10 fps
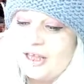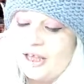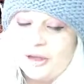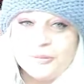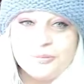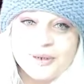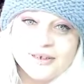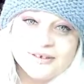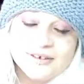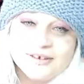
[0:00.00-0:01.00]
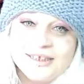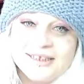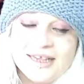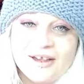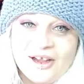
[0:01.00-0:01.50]
But
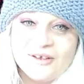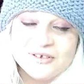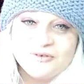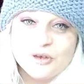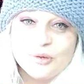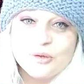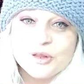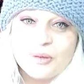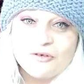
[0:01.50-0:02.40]
I have to film it with